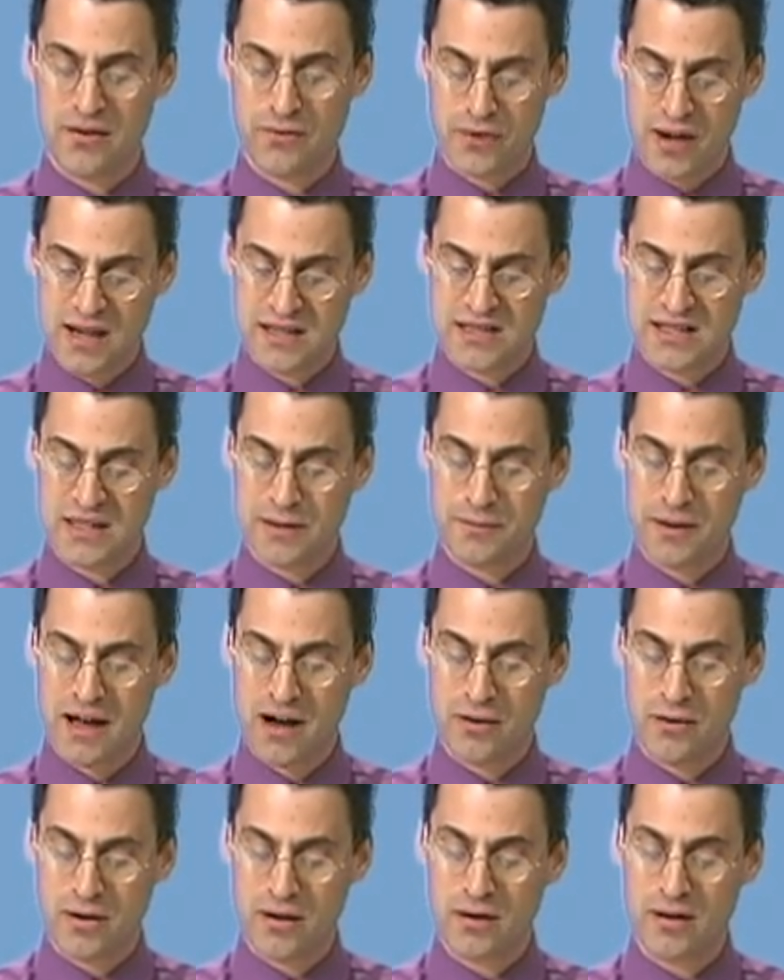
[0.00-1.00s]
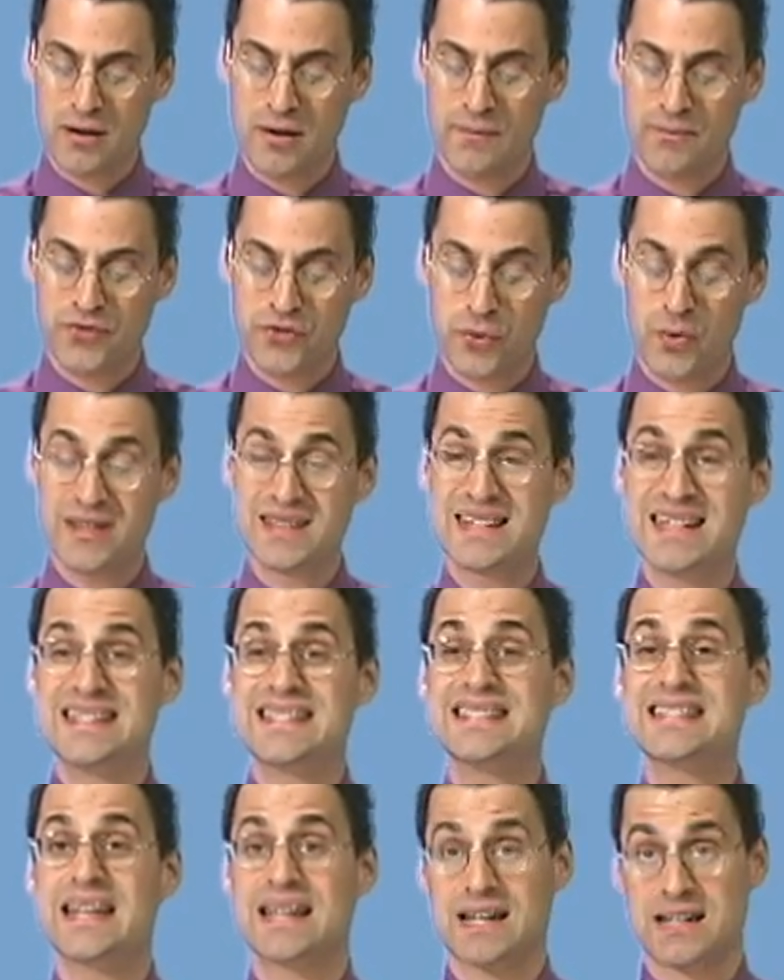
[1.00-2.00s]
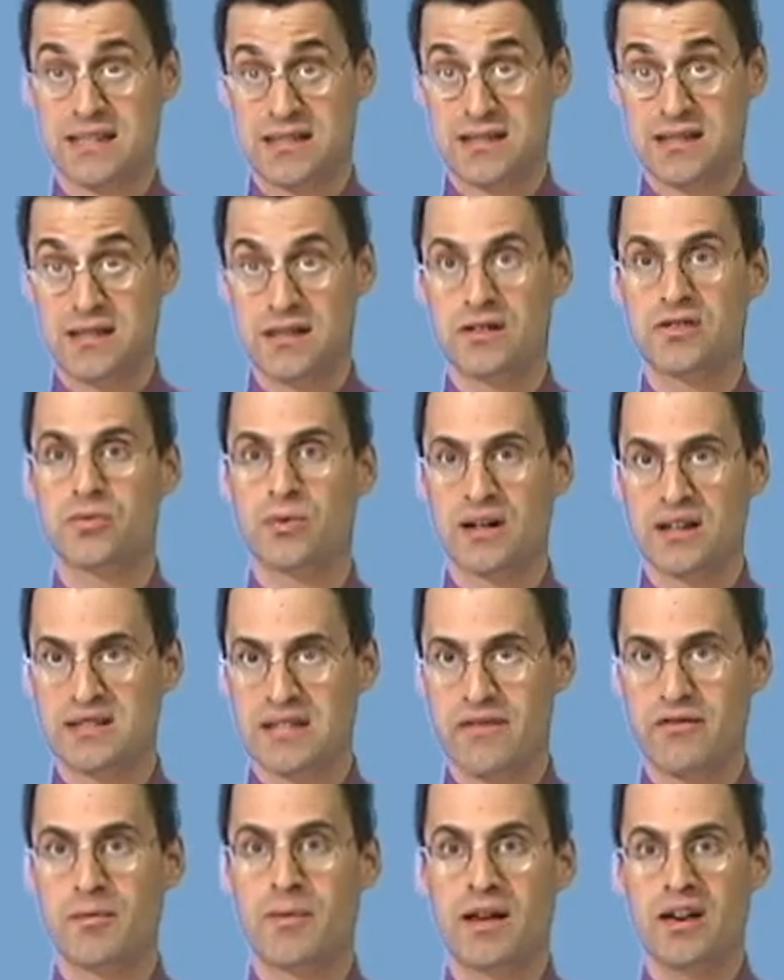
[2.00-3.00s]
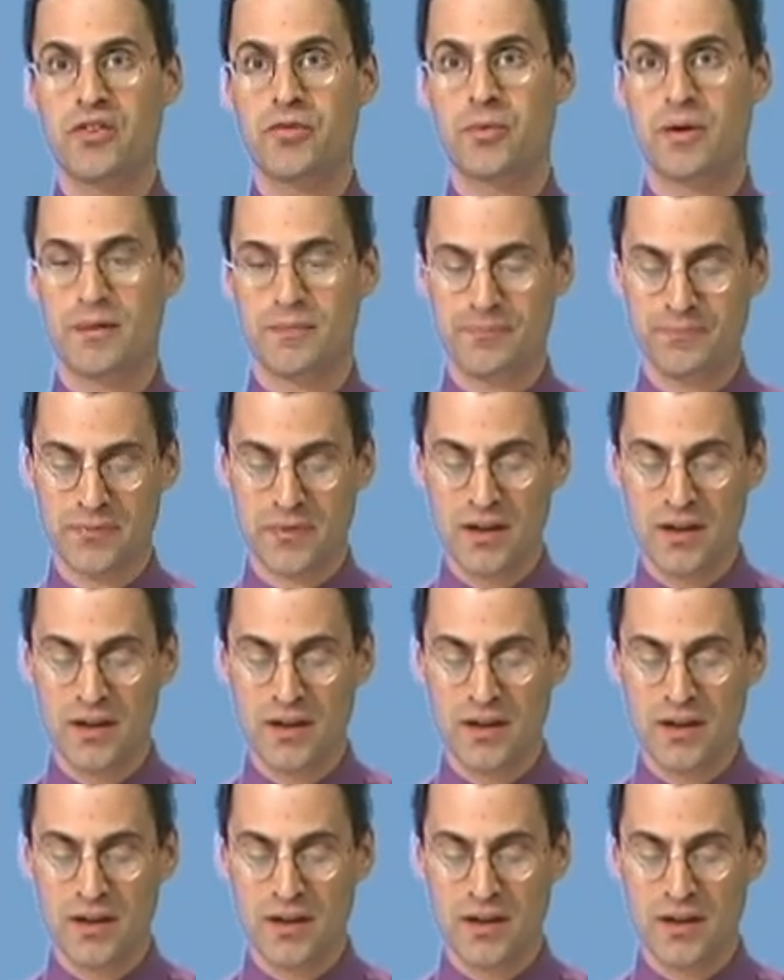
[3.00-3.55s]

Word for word: raised to the power 26, 27 minus 1.